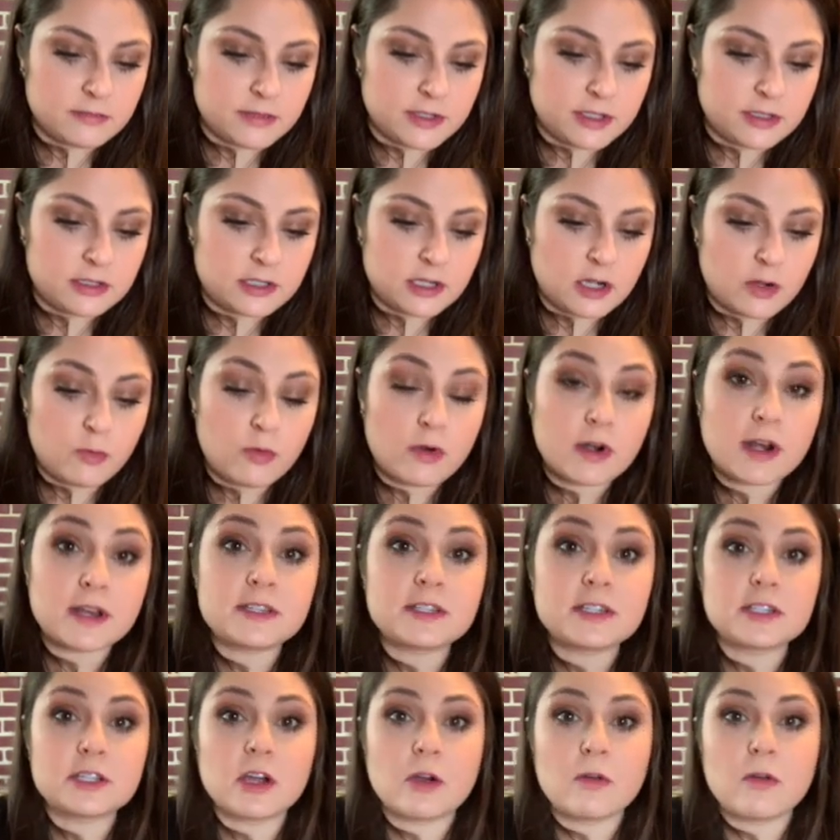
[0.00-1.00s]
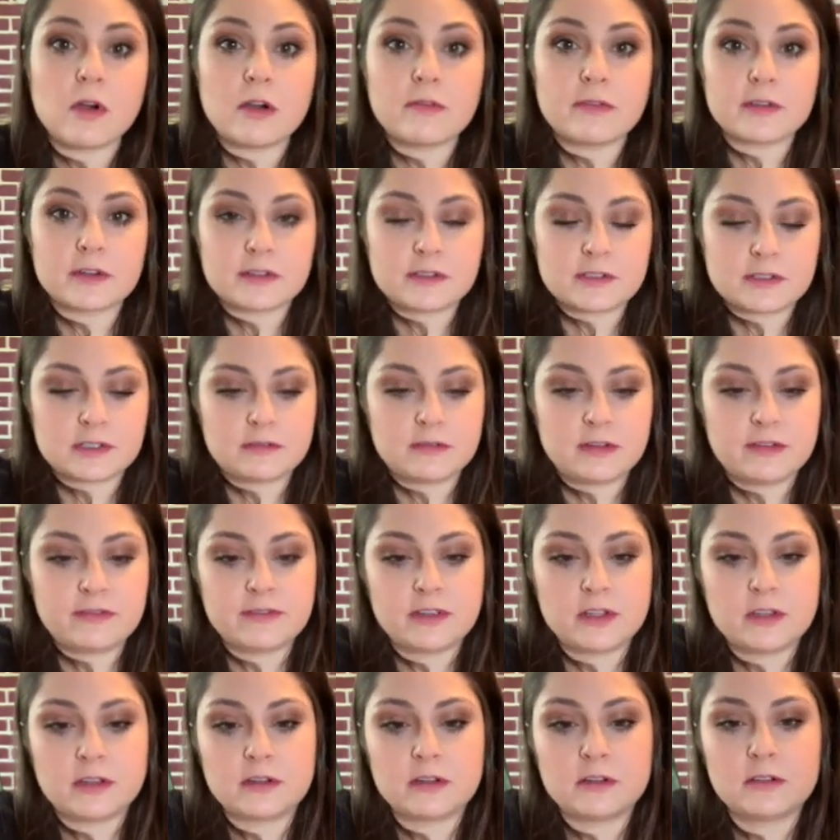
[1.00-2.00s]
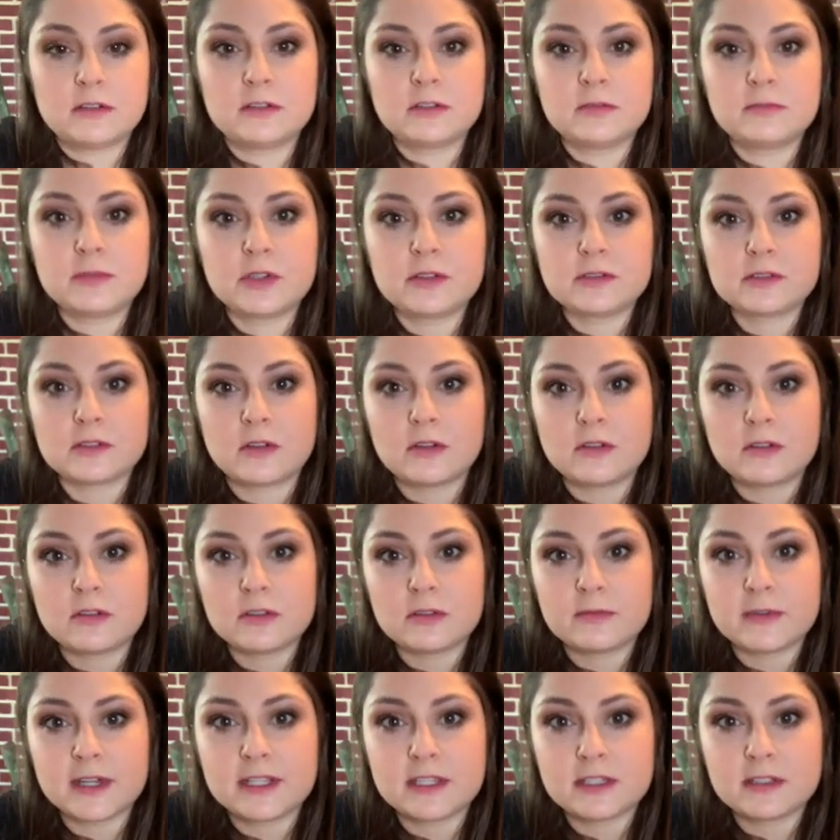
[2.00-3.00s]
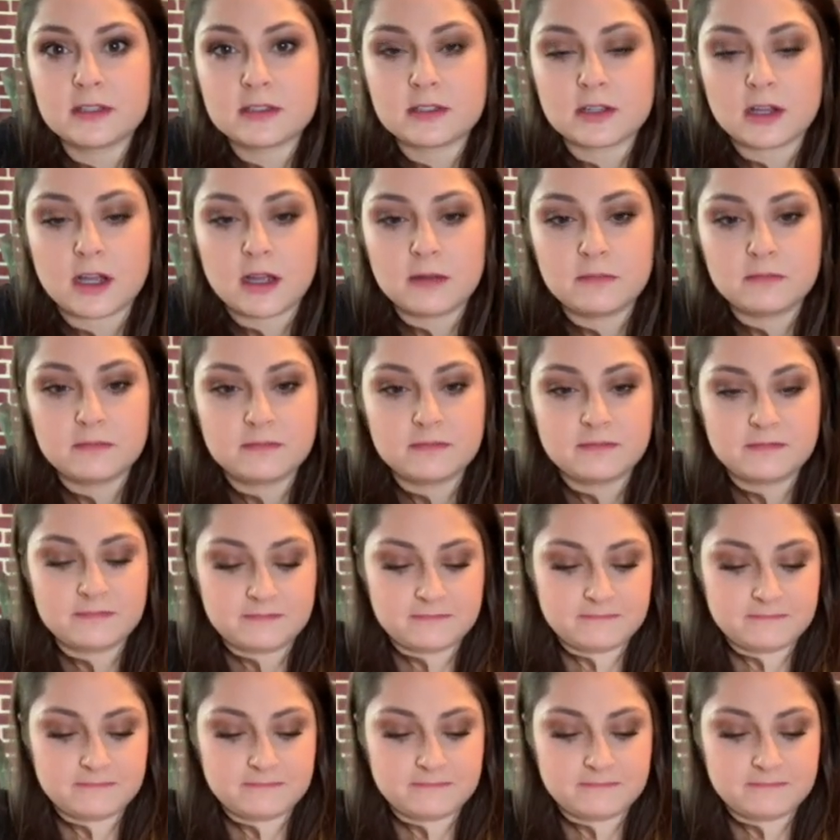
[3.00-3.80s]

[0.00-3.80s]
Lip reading: You don't want it to go over. So we fill it almost all the way to the top.